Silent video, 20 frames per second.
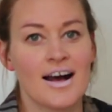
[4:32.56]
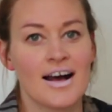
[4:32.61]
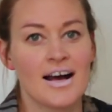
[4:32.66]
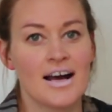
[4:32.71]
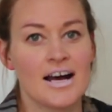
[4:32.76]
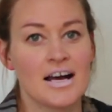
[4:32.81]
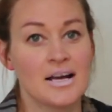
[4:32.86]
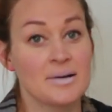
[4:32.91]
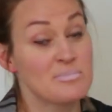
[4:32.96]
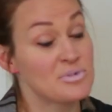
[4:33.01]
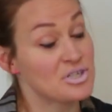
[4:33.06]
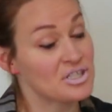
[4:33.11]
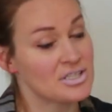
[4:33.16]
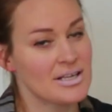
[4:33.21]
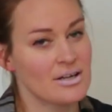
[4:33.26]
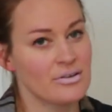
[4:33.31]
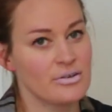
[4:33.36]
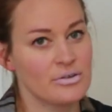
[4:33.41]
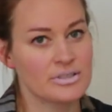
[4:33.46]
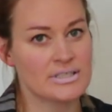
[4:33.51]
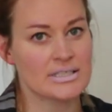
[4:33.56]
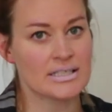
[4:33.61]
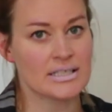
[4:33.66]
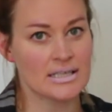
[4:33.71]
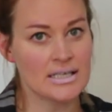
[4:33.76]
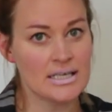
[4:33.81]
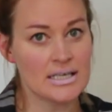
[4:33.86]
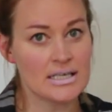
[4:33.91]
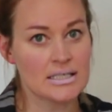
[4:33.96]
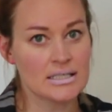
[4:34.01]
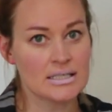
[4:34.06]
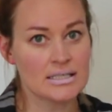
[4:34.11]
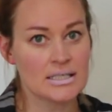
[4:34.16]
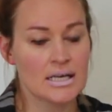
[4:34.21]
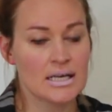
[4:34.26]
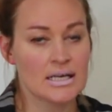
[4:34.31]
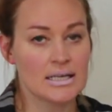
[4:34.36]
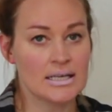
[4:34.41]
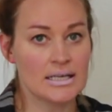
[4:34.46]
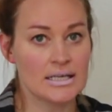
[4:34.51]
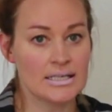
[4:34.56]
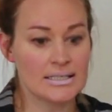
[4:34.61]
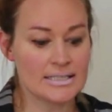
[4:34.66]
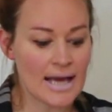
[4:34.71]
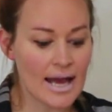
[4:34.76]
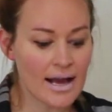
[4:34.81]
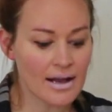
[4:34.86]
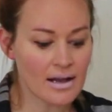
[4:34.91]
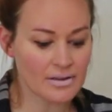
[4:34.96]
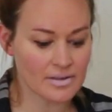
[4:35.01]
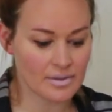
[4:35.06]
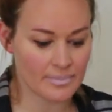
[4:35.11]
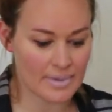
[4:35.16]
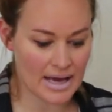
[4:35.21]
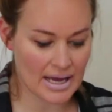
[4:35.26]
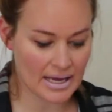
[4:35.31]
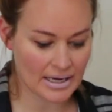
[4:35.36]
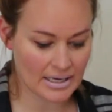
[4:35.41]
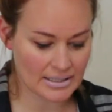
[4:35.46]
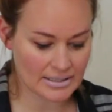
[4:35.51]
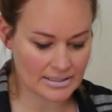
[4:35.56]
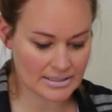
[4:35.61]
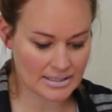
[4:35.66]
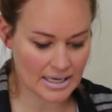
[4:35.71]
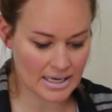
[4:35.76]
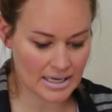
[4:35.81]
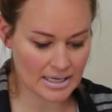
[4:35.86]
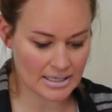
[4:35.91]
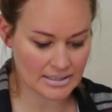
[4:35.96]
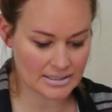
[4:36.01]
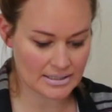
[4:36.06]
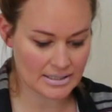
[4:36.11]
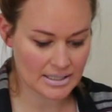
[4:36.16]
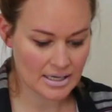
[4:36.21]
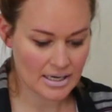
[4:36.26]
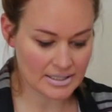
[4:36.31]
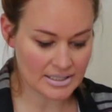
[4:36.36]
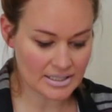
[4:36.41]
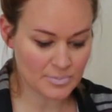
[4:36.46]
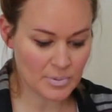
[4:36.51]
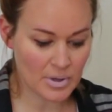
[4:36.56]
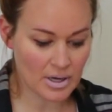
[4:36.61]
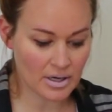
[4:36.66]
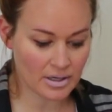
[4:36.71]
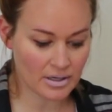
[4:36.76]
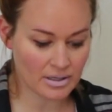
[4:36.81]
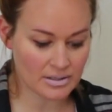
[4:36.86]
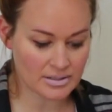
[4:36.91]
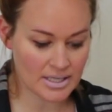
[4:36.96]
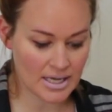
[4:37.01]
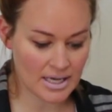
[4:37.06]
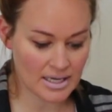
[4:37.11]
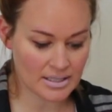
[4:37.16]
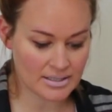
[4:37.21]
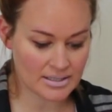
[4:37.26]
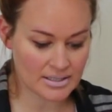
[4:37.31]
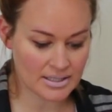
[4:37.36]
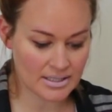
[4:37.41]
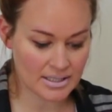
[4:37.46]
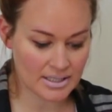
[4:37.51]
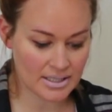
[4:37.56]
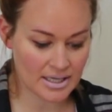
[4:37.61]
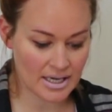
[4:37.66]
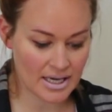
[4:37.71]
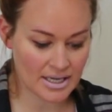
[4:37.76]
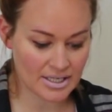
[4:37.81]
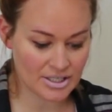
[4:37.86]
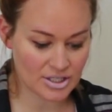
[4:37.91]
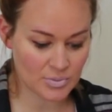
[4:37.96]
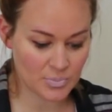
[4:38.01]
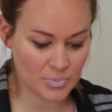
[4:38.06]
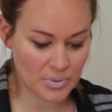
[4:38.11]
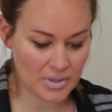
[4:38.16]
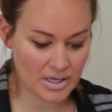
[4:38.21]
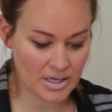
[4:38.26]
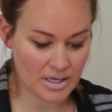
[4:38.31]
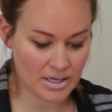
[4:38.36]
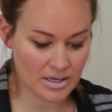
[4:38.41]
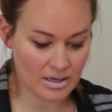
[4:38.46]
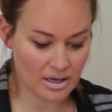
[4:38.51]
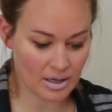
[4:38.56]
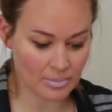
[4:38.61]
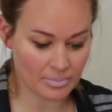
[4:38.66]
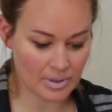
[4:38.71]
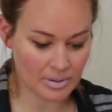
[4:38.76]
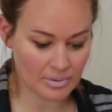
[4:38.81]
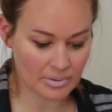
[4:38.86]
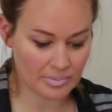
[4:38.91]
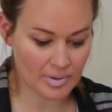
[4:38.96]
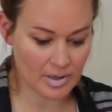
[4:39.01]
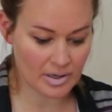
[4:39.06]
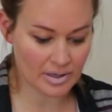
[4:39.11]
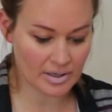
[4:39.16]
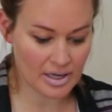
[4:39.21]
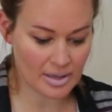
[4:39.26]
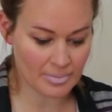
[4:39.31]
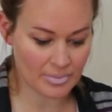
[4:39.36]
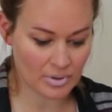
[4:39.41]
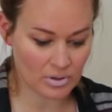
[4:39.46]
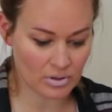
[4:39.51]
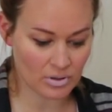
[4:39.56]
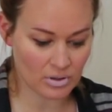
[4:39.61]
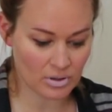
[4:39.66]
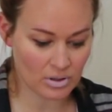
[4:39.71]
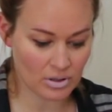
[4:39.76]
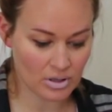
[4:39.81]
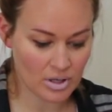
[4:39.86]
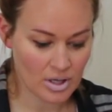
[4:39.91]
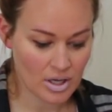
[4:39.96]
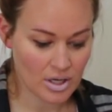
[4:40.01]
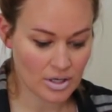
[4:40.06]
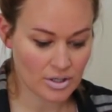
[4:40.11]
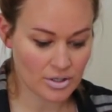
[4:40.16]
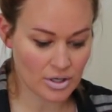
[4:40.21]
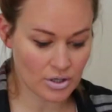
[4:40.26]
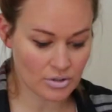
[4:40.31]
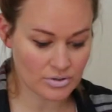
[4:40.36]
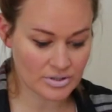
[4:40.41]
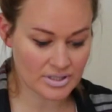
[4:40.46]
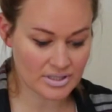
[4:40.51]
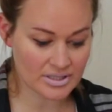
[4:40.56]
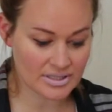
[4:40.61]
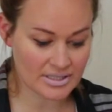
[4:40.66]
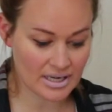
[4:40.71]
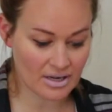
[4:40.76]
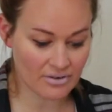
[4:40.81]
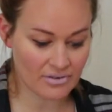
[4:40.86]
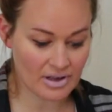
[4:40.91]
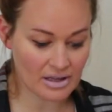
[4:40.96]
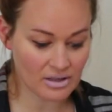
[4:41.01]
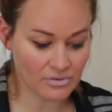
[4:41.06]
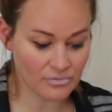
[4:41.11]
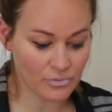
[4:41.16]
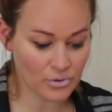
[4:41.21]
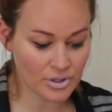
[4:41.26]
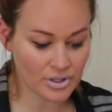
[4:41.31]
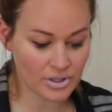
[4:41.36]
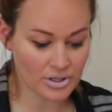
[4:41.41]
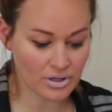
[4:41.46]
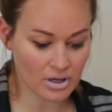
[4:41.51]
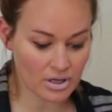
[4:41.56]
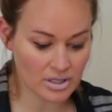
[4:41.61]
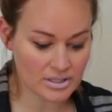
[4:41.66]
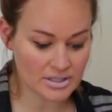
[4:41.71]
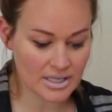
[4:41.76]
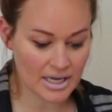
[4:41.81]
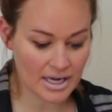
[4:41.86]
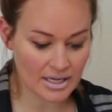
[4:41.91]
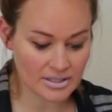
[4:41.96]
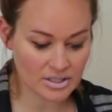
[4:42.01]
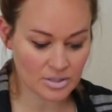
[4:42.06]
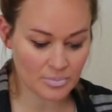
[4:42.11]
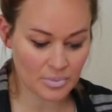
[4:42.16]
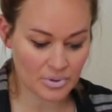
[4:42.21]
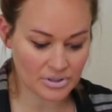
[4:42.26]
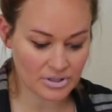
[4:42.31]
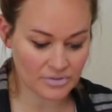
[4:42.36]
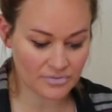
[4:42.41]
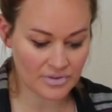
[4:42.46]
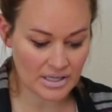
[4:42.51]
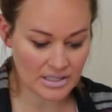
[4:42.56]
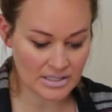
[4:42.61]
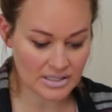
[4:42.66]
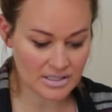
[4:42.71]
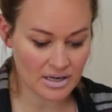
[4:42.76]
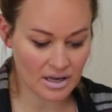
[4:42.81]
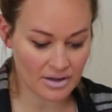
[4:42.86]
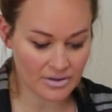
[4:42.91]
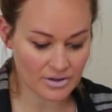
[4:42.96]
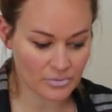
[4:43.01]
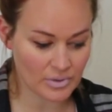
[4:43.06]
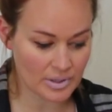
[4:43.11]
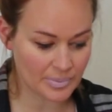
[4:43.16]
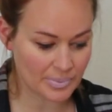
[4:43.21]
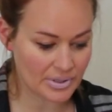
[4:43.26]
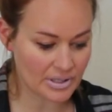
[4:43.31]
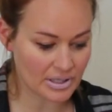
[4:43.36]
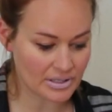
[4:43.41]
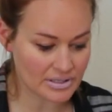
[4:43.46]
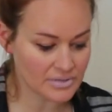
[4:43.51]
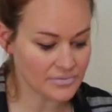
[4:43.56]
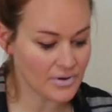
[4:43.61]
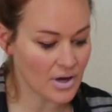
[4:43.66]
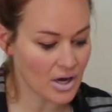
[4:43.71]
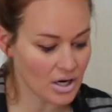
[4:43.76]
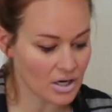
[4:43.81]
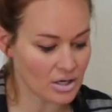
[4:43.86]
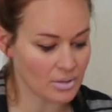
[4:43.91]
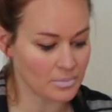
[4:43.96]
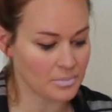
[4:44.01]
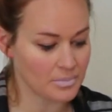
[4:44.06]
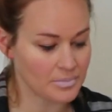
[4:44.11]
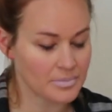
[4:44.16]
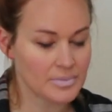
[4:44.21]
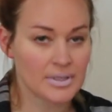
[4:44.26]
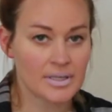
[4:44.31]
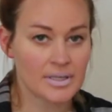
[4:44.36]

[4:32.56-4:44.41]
I'm just now noticing this. The tag on the back says, this product contains DEHP, a blah, blah, blah chemical known to the state of California to cause cancer, birth defects, and other reproductive harm.